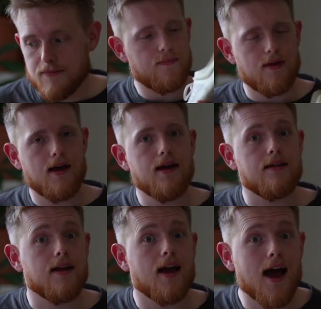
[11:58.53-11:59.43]
And
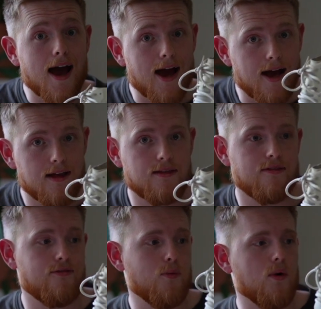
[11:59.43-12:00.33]
as for
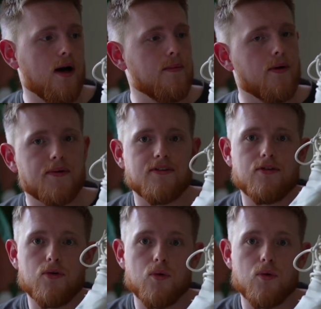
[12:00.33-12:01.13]
what I'm going to do